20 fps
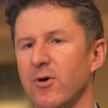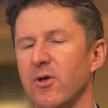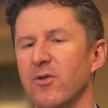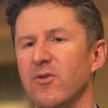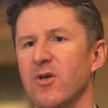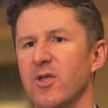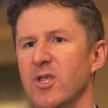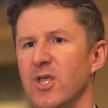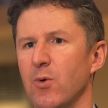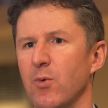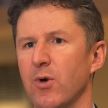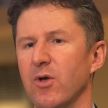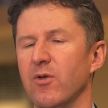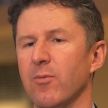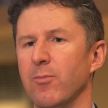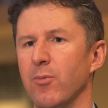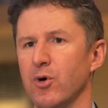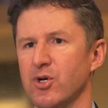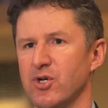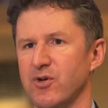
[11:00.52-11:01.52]
continuing
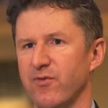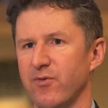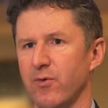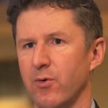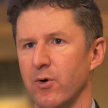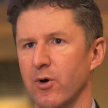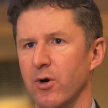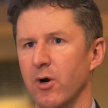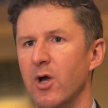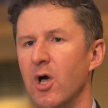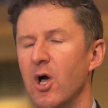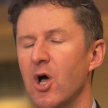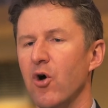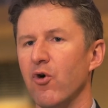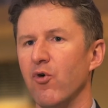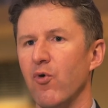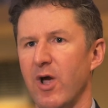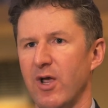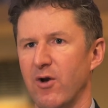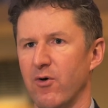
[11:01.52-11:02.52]
to push for
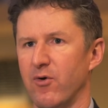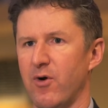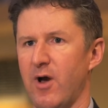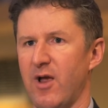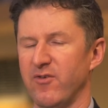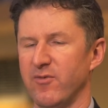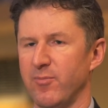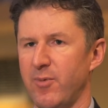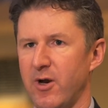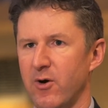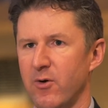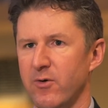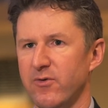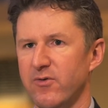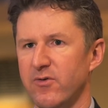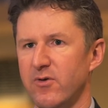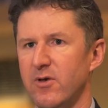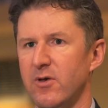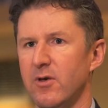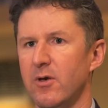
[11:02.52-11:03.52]
greater
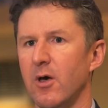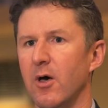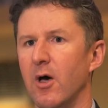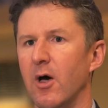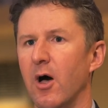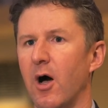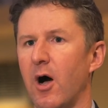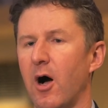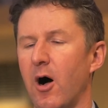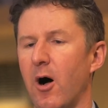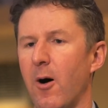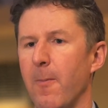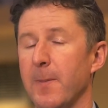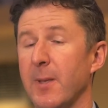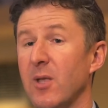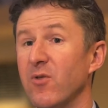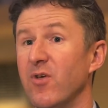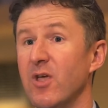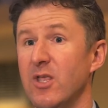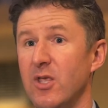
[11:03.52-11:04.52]
transparency,
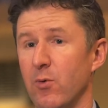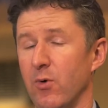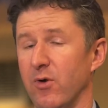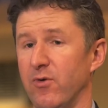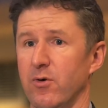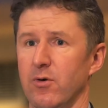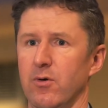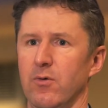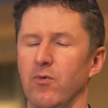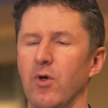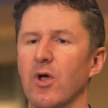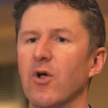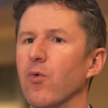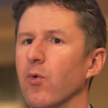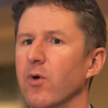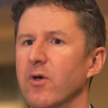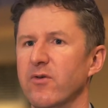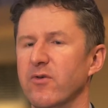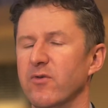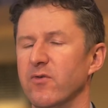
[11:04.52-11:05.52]
continuing to
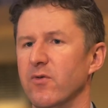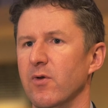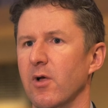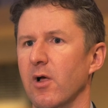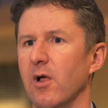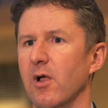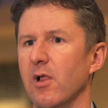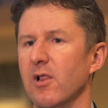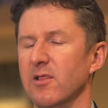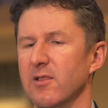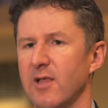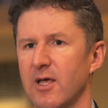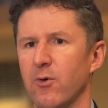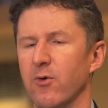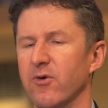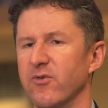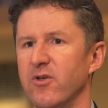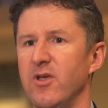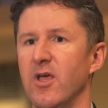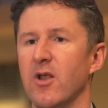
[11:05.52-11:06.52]
increase
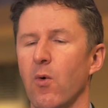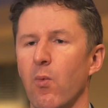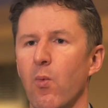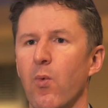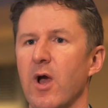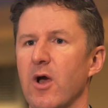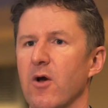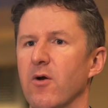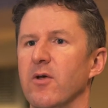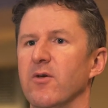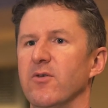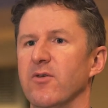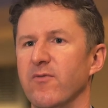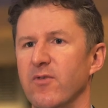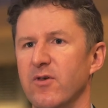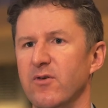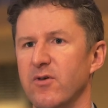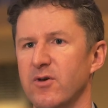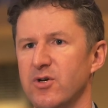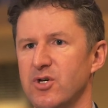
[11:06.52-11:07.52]
literacy and awareness of
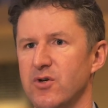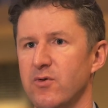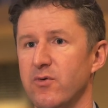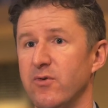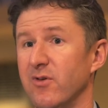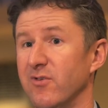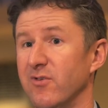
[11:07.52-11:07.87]
these issues